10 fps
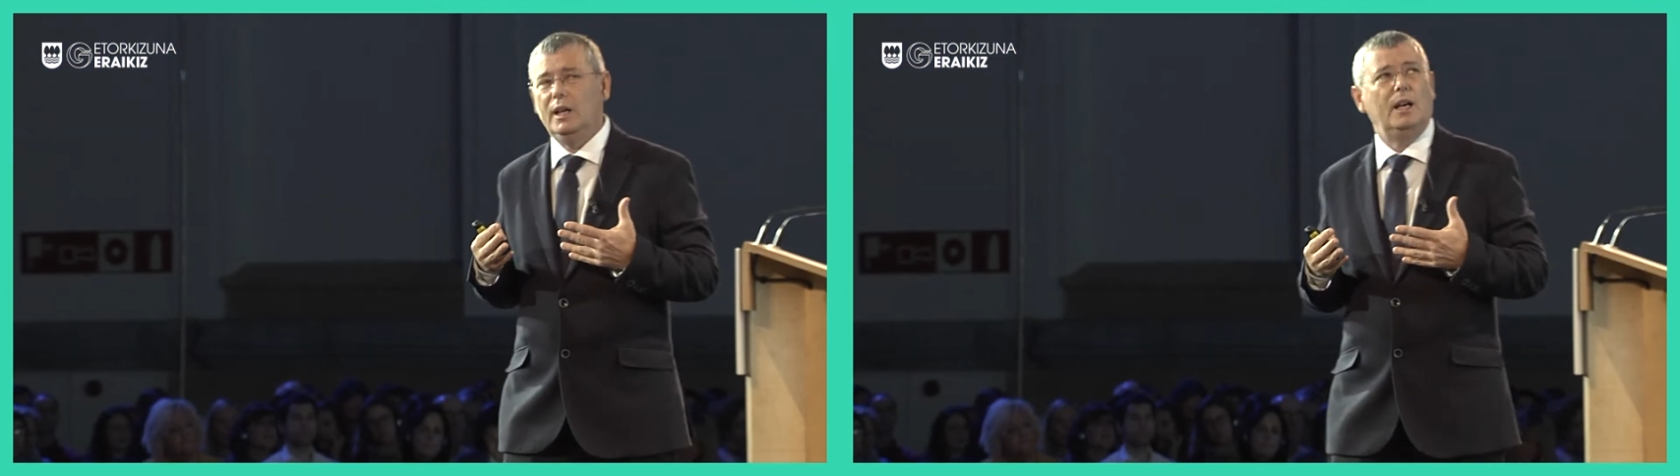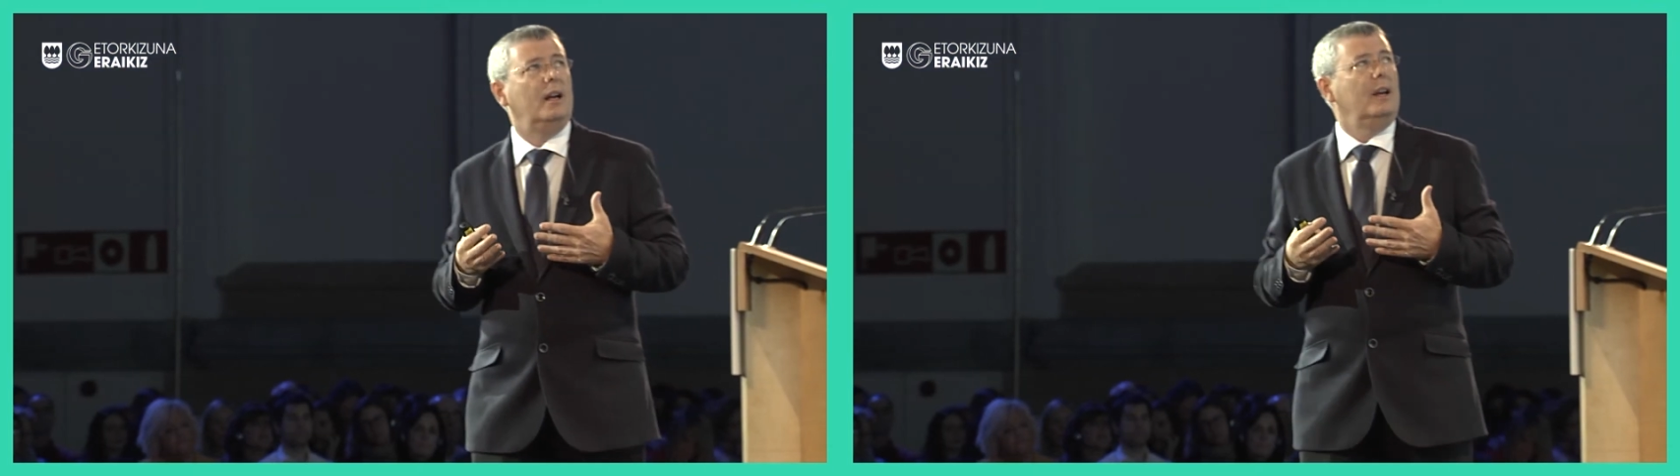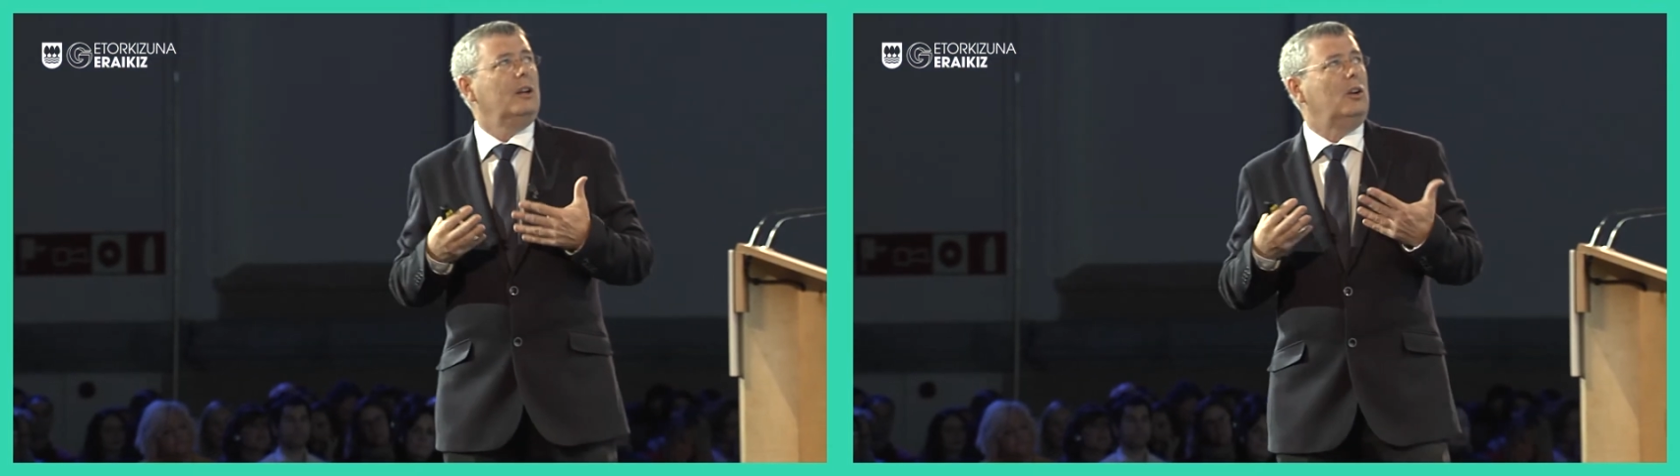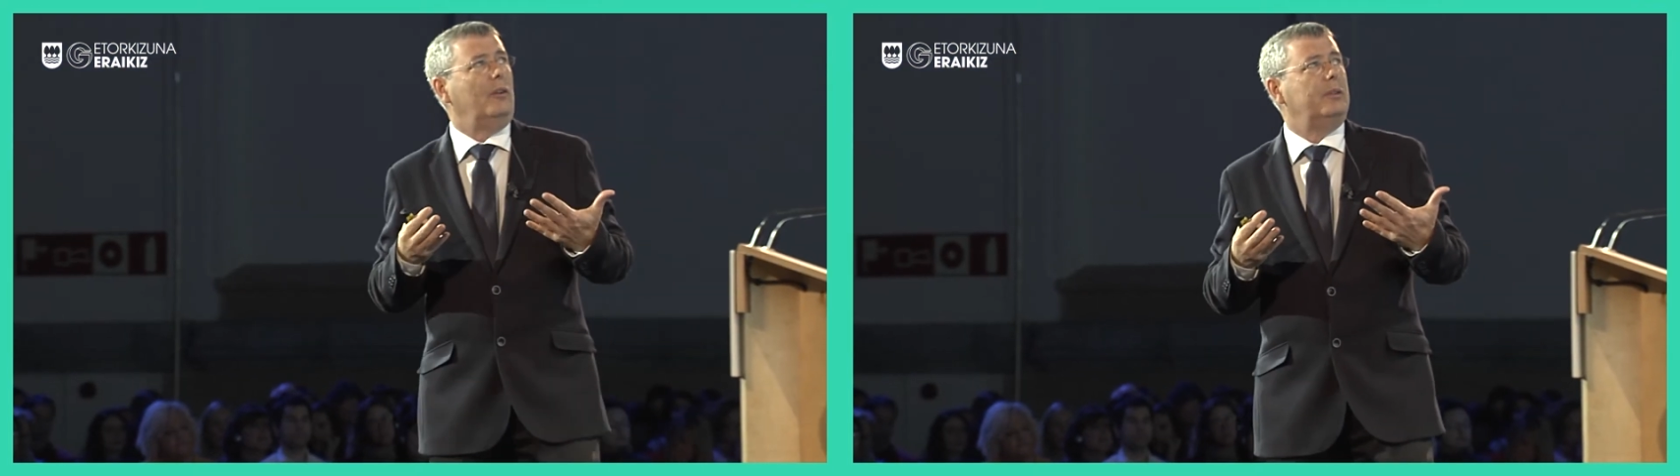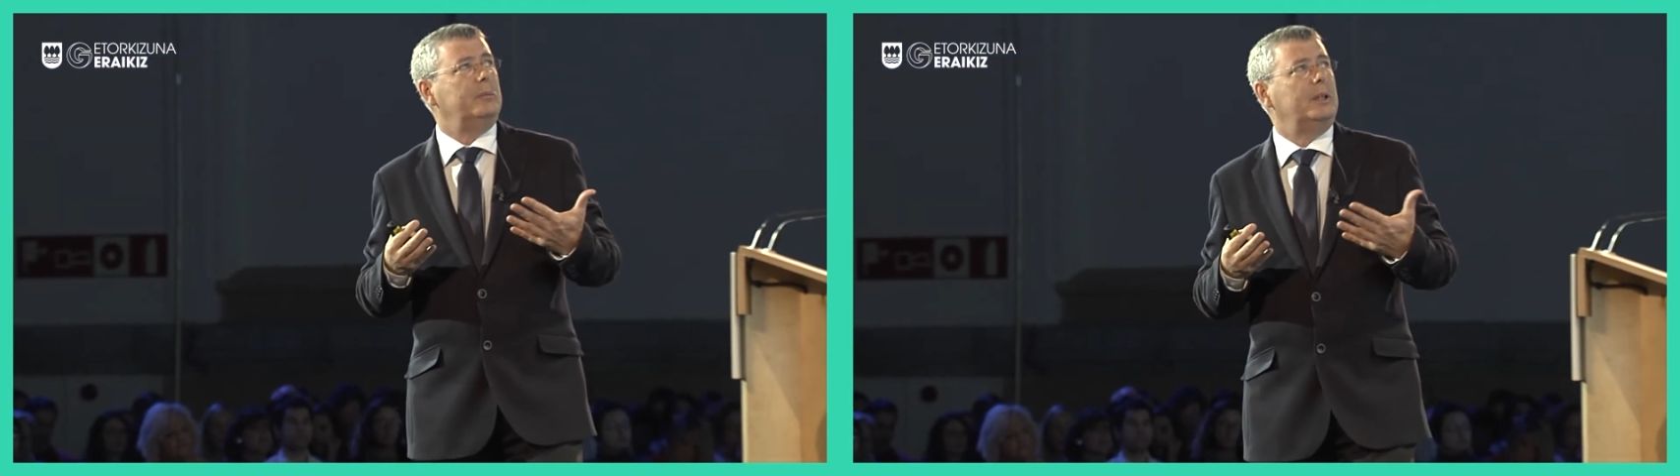uh,
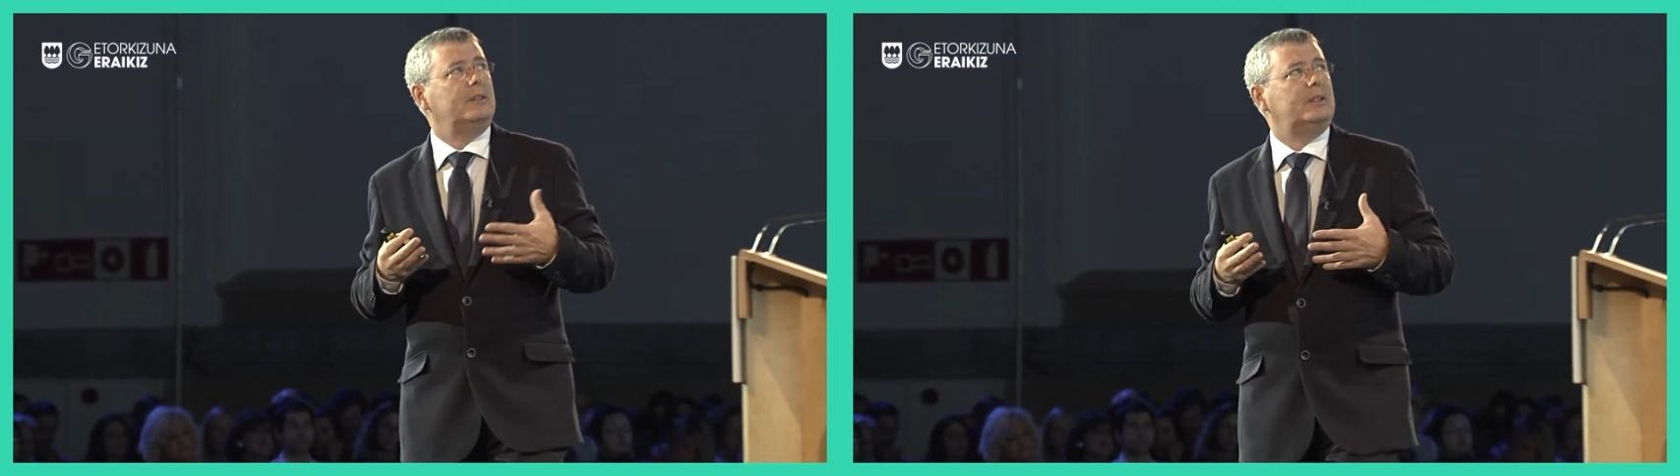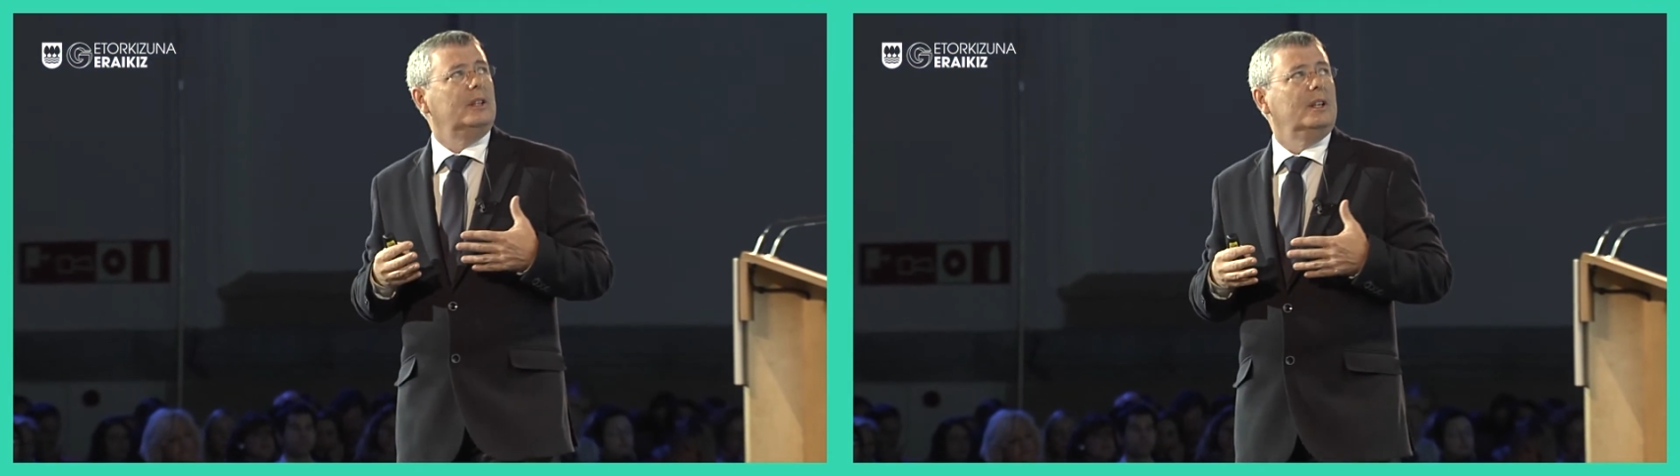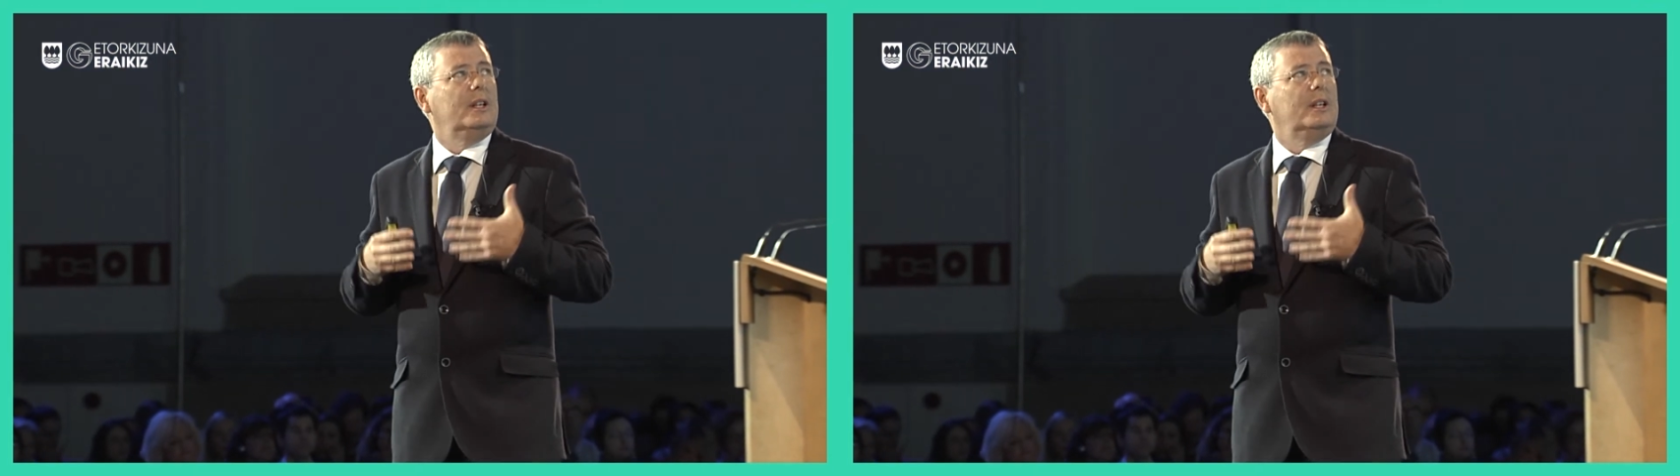government,